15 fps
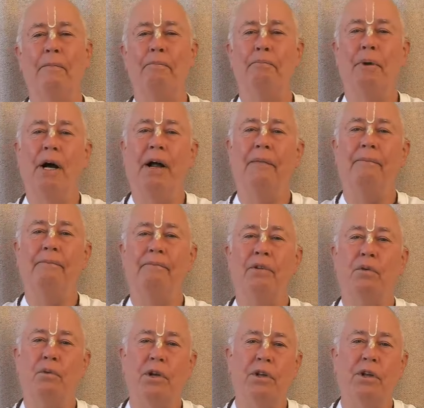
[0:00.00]
But
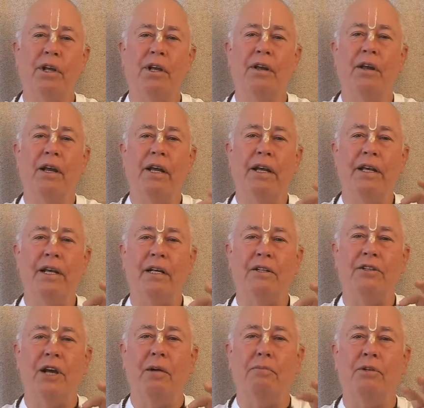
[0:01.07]
really, he
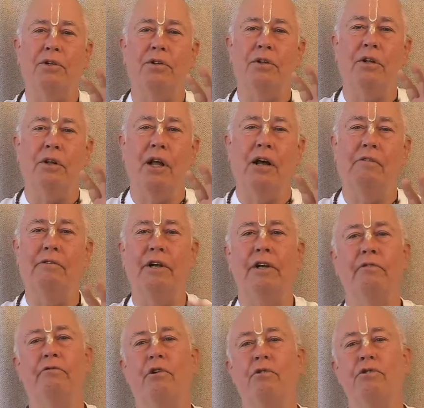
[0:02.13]
accepts the love and
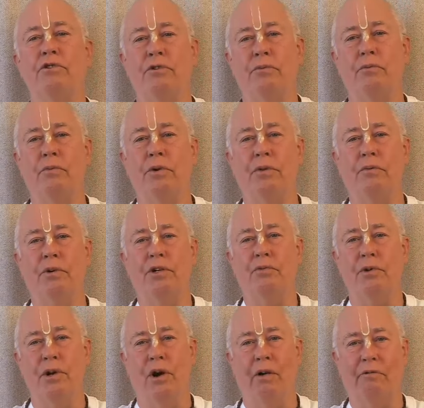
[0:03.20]
devotion with which
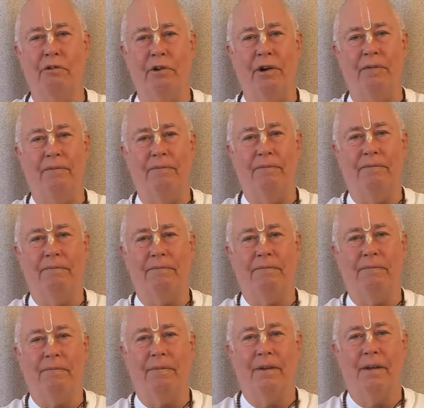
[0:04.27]
we offer it.
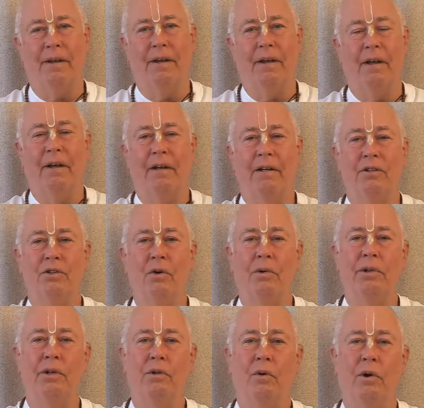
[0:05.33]
So
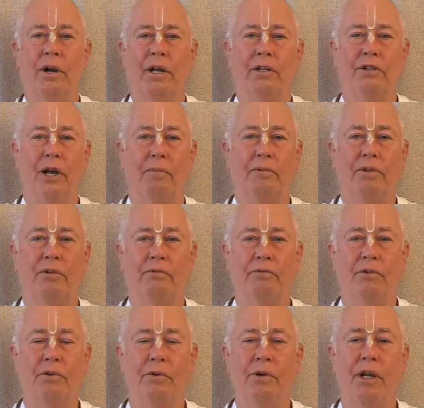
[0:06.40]
when the Lord accepts the
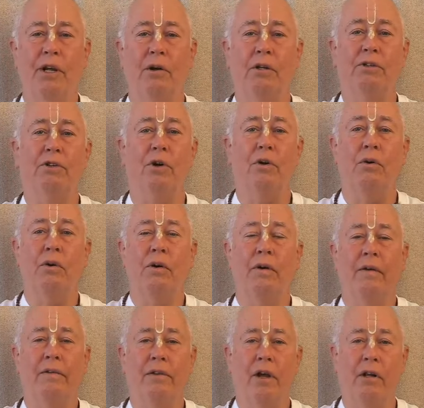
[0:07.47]
food, he also
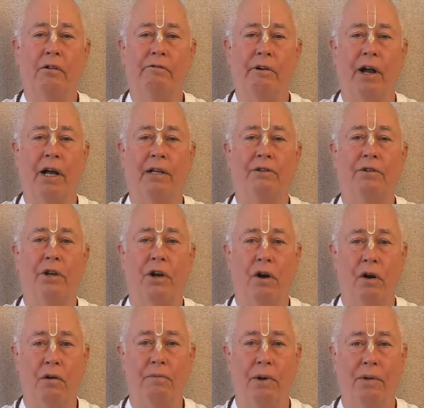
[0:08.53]
nullifies the
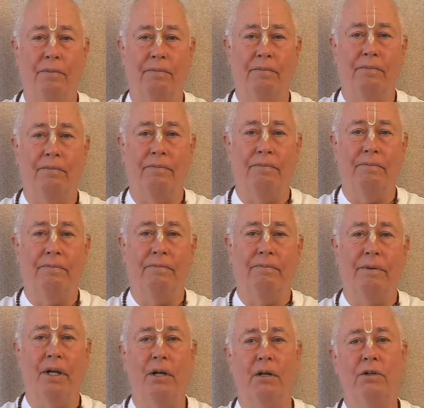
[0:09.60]
karma
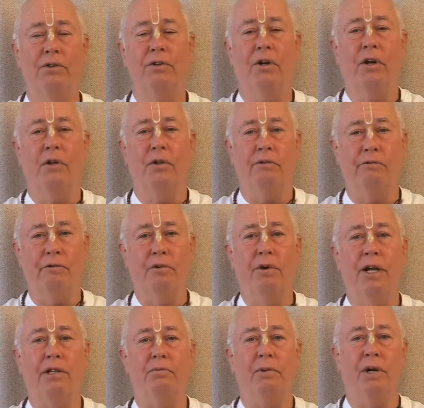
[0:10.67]
because the food
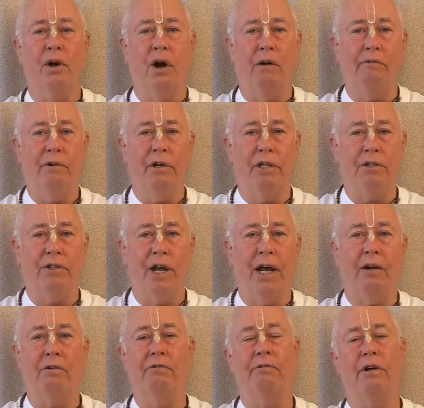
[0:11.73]
has been offered in
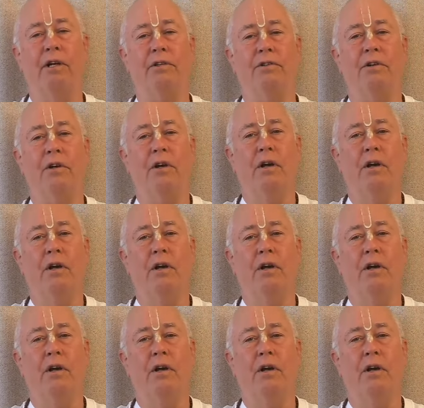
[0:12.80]
sacrifice.